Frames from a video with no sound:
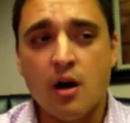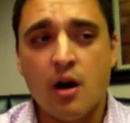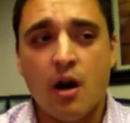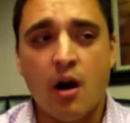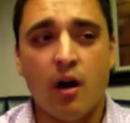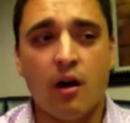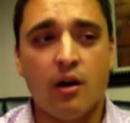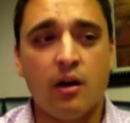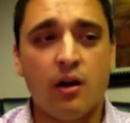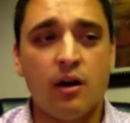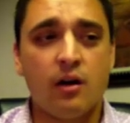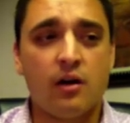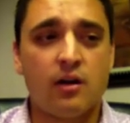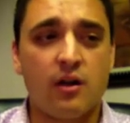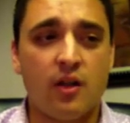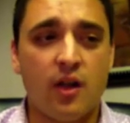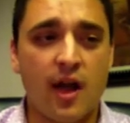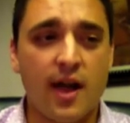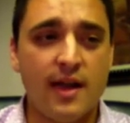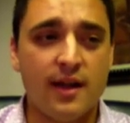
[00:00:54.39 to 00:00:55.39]
Our
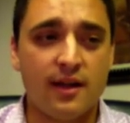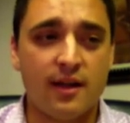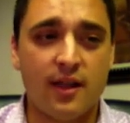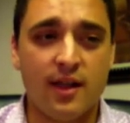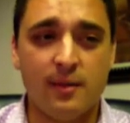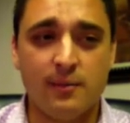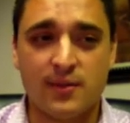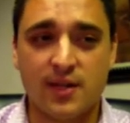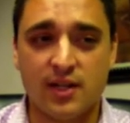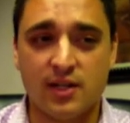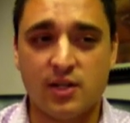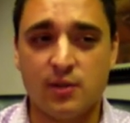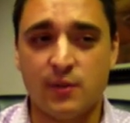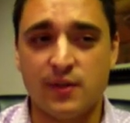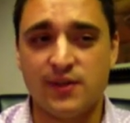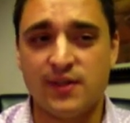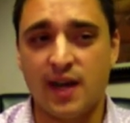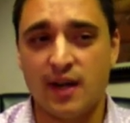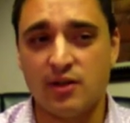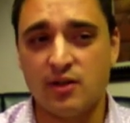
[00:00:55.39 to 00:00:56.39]
client claims that she
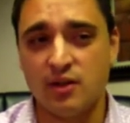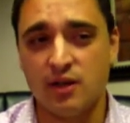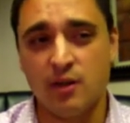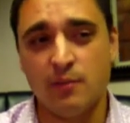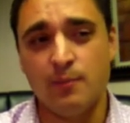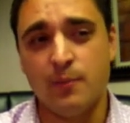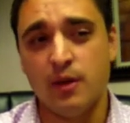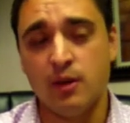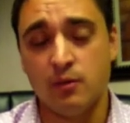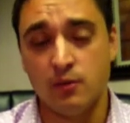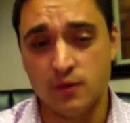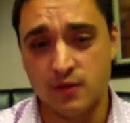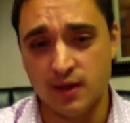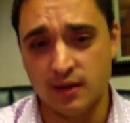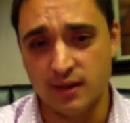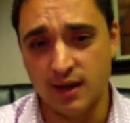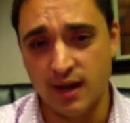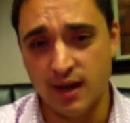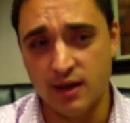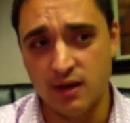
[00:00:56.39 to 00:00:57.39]
was sexually abused
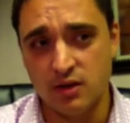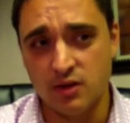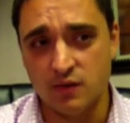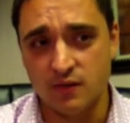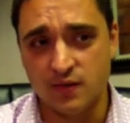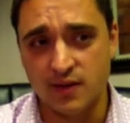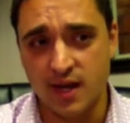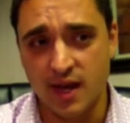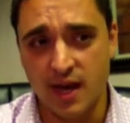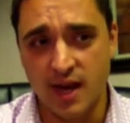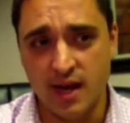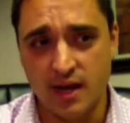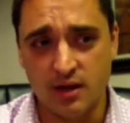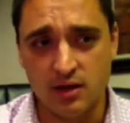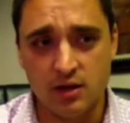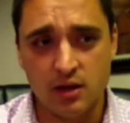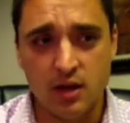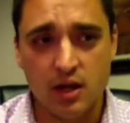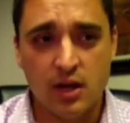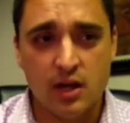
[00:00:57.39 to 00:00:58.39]
at the age of
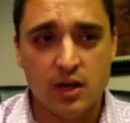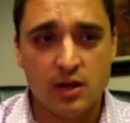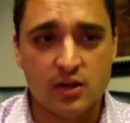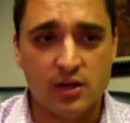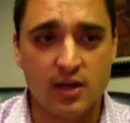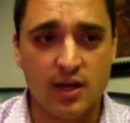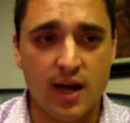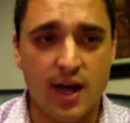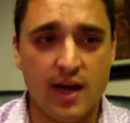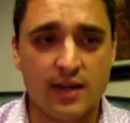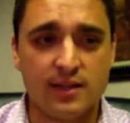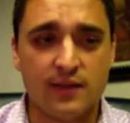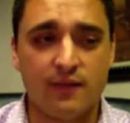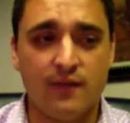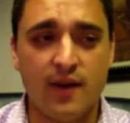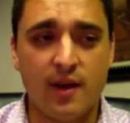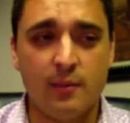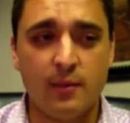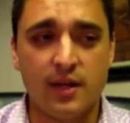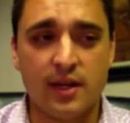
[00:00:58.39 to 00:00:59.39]
10. She has a
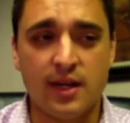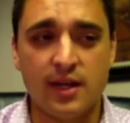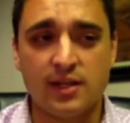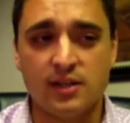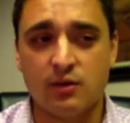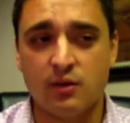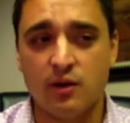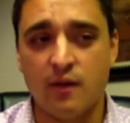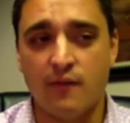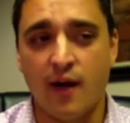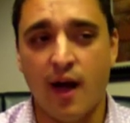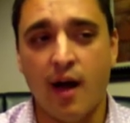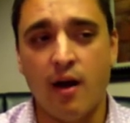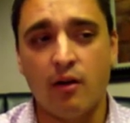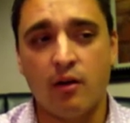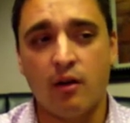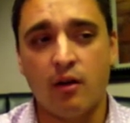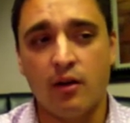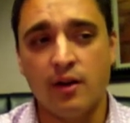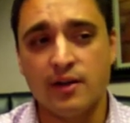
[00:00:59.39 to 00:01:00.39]
family history of
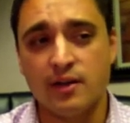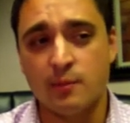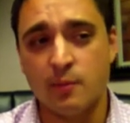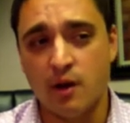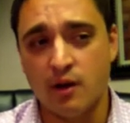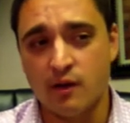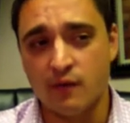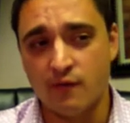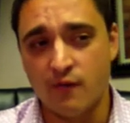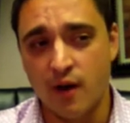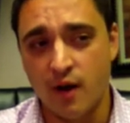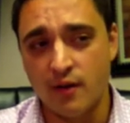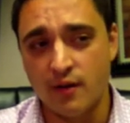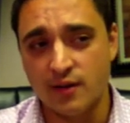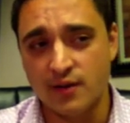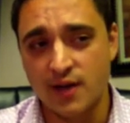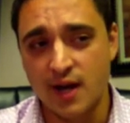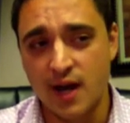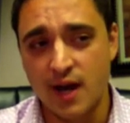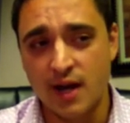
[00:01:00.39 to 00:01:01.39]
alcoholism on her
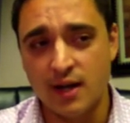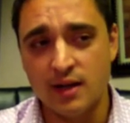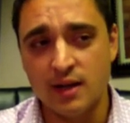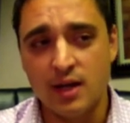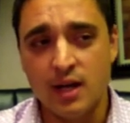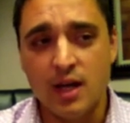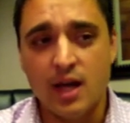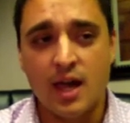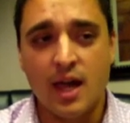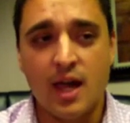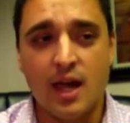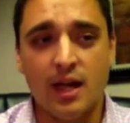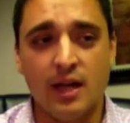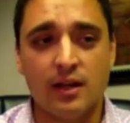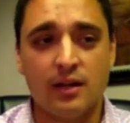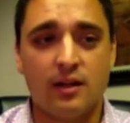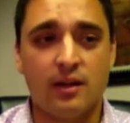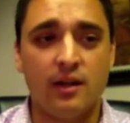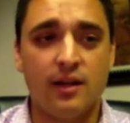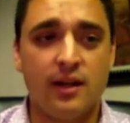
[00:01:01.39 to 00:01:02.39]
father's side
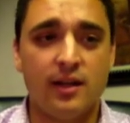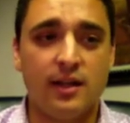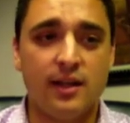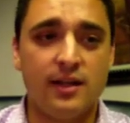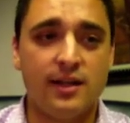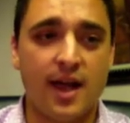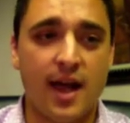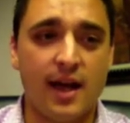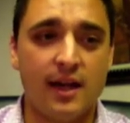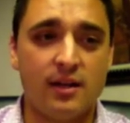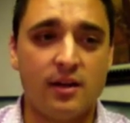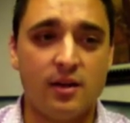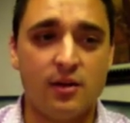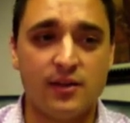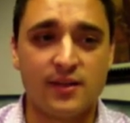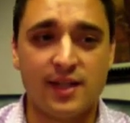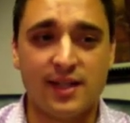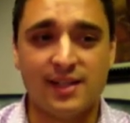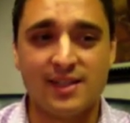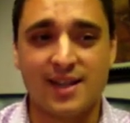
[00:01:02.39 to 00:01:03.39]
and clinically
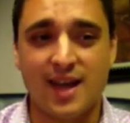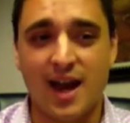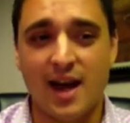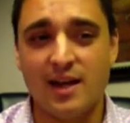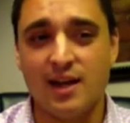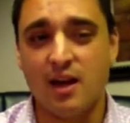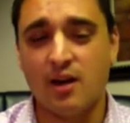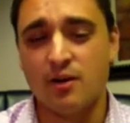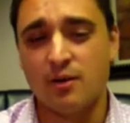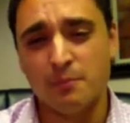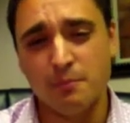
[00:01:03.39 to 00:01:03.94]
diagnosed anxiety on her